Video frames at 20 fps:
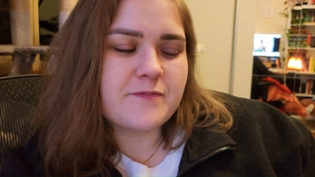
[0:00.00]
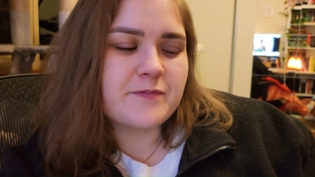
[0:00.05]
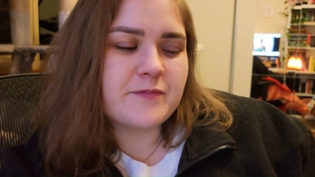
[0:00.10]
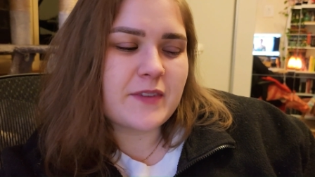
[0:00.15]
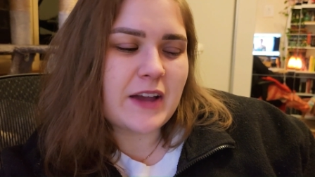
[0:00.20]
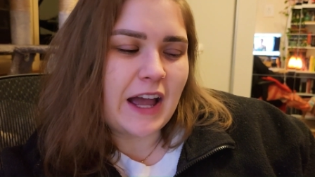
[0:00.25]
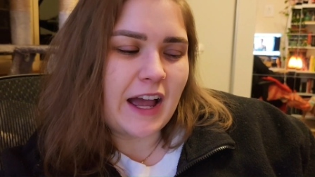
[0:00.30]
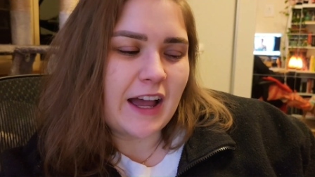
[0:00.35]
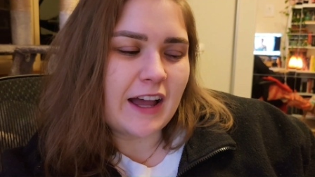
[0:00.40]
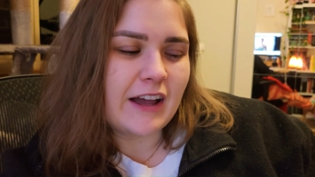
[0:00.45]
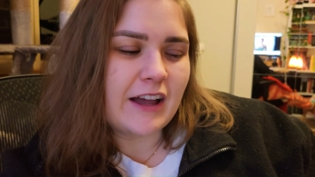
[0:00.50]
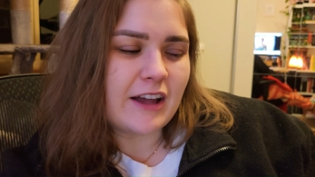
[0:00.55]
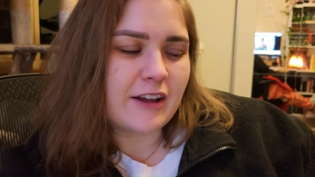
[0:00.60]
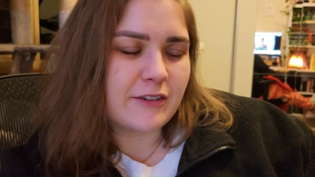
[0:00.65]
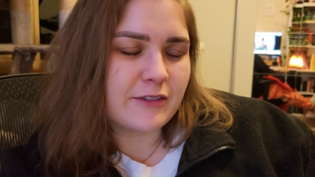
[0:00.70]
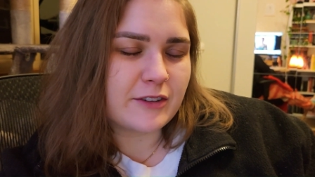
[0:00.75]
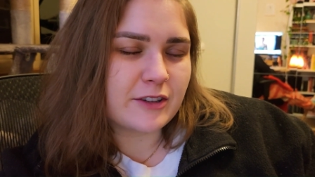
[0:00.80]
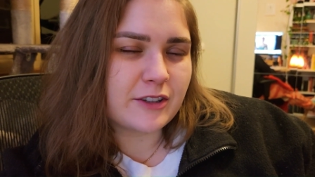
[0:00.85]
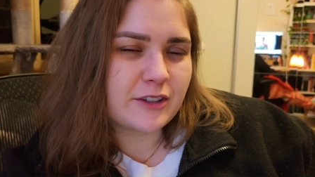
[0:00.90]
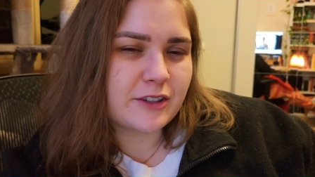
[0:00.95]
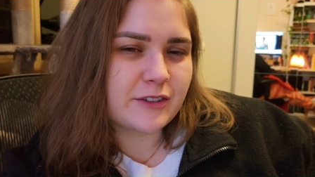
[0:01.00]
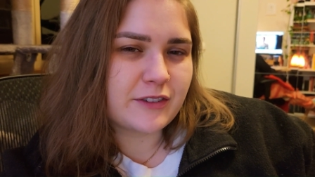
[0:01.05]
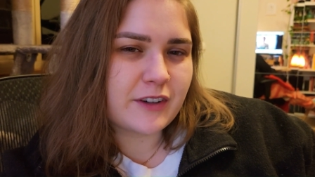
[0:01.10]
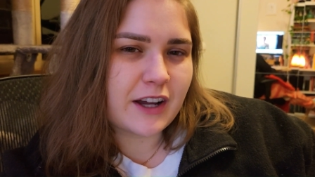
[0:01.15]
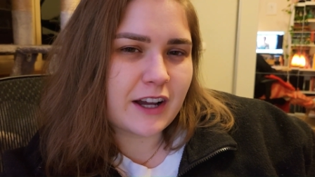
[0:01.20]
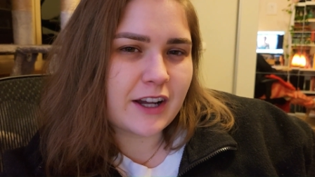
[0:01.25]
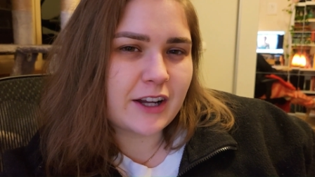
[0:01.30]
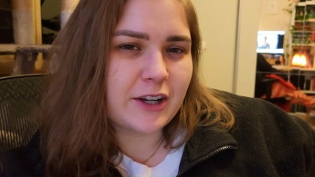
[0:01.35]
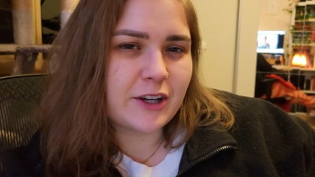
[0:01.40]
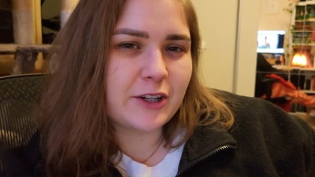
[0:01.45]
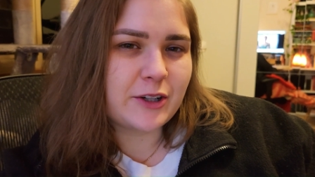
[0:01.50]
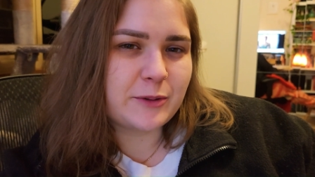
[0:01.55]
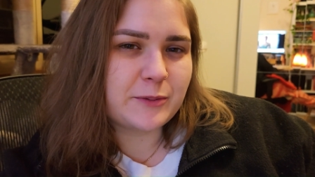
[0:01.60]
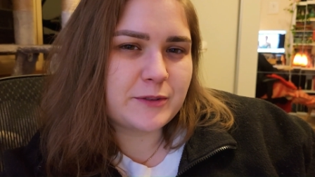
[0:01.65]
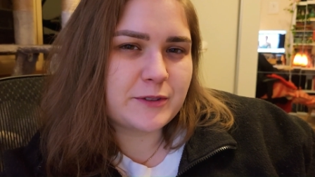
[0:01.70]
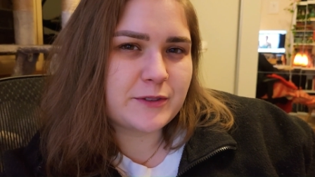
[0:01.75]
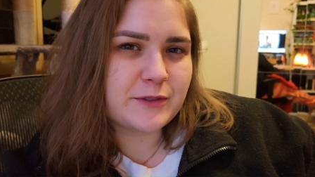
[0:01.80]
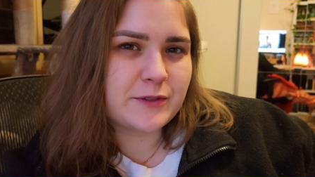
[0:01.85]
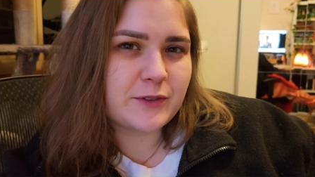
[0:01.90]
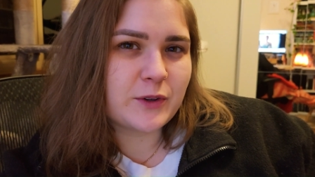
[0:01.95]
I have a lot of high
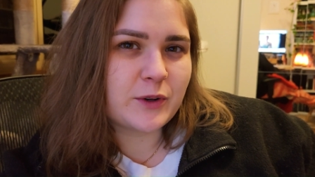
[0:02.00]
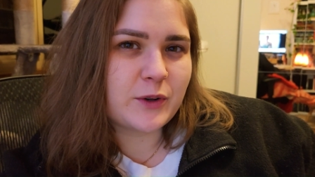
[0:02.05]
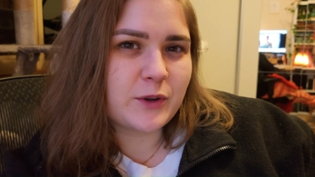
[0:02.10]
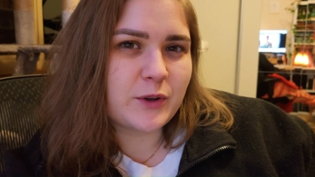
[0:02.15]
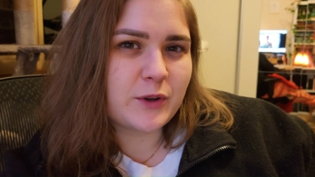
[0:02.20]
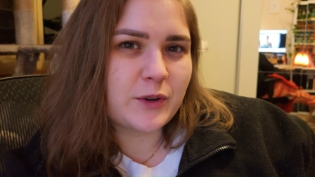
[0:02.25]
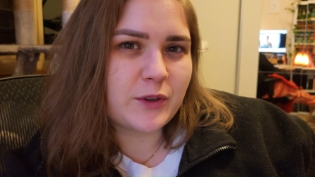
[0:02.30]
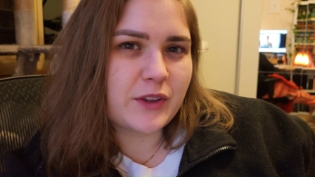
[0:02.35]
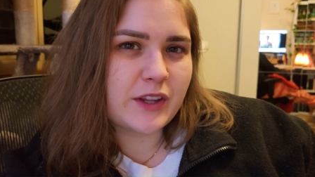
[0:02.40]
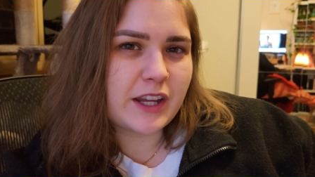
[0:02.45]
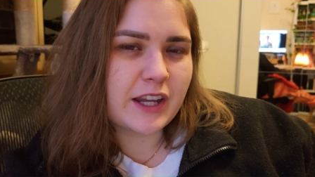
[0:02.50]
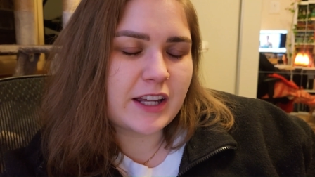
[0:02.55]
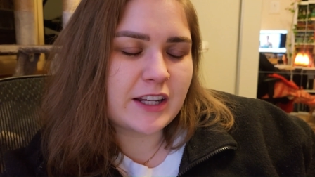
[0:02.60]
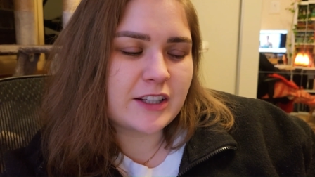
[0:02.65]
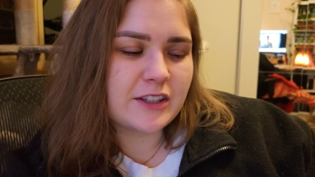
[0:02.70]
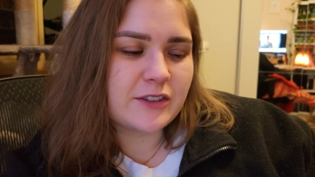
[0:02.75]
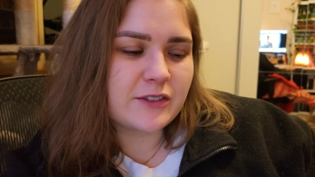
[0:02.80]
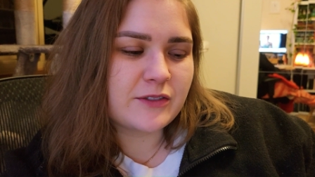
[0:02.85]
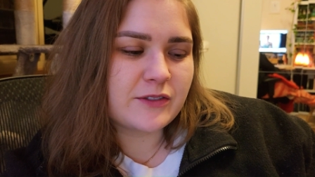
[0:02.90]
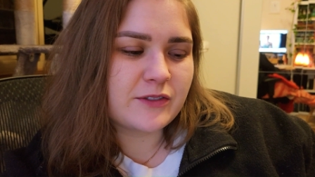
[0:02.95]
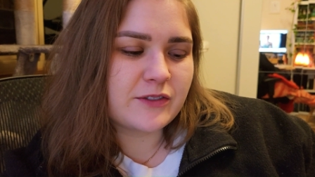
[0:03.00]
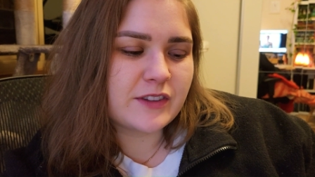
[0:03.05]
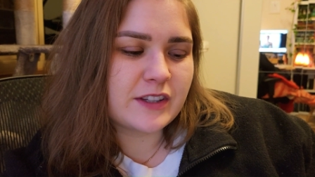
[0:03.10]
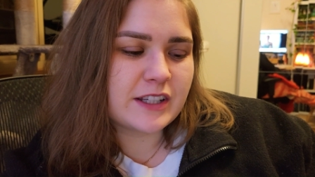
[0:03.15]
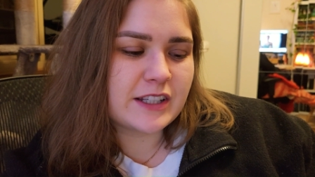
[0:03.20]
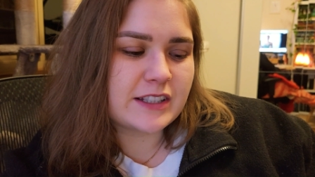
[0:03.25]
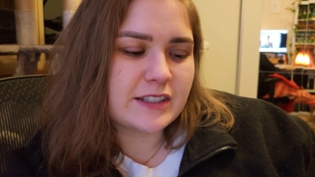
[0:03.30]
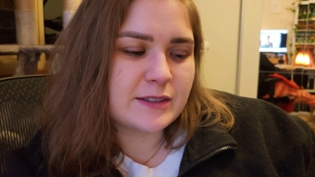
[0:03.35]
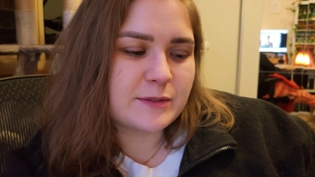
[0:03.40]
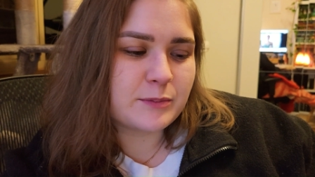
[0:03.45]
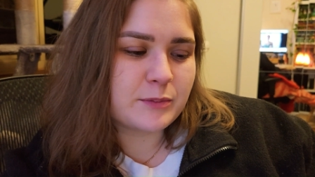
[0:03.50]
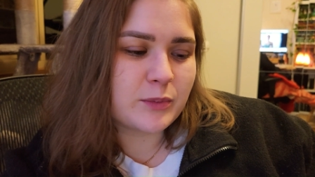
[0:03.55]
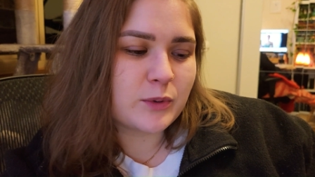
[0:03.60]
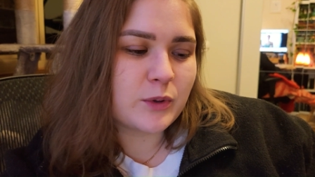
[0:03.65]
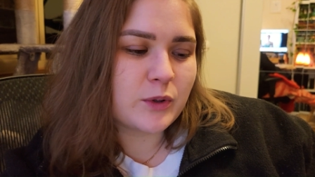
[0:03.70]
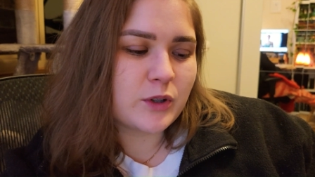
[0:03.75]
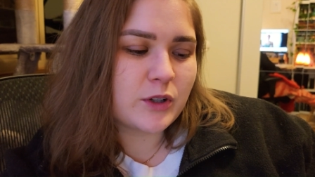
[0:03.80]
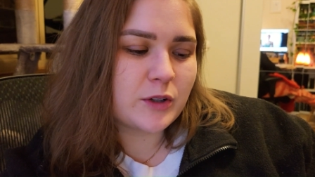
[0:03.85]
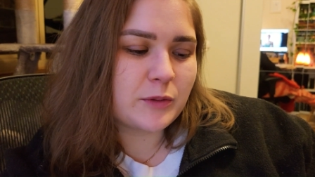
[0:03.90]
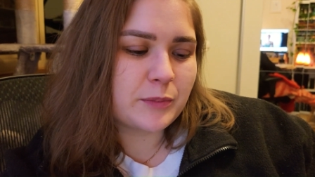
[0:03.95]
hopes for the end of this
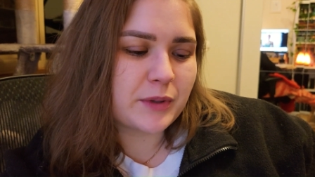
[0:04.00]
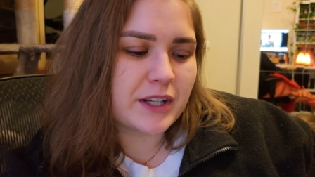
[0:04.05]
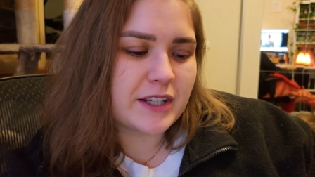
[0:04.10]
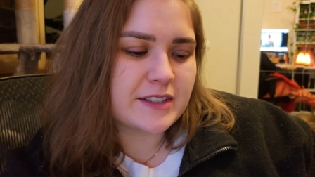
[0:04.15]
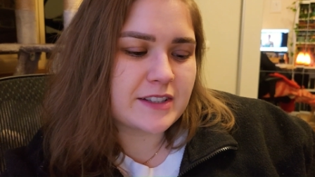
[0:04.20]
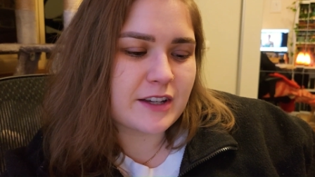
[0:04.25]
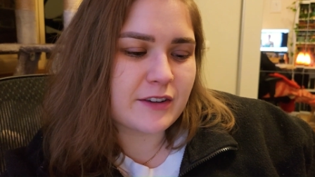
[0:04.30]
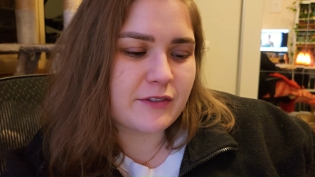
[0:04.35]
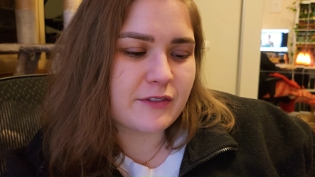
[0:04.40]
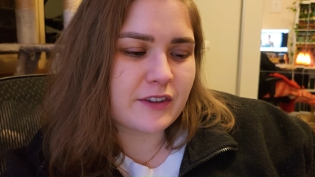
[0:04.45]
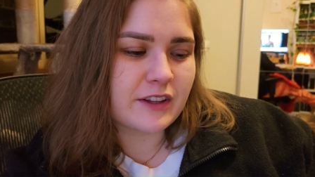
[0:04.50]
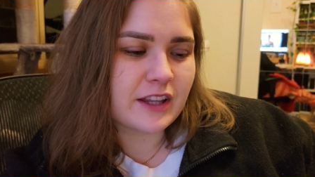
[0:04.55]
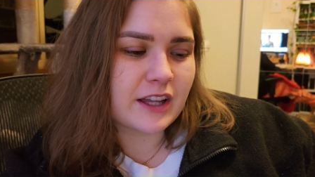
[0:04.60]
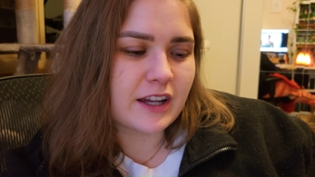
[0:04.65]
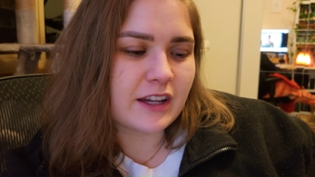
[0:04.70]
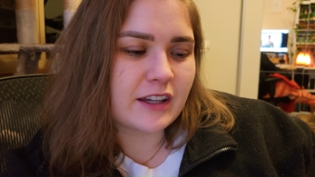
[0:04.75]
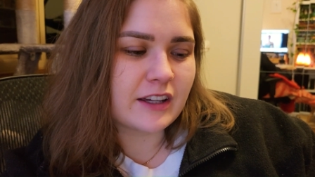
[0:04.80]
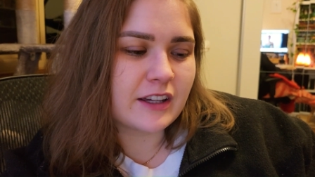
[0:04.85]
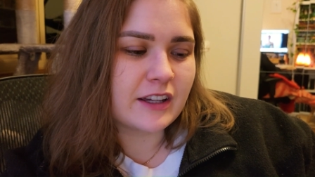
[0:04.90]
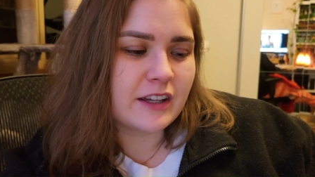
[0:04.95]
book because I feel like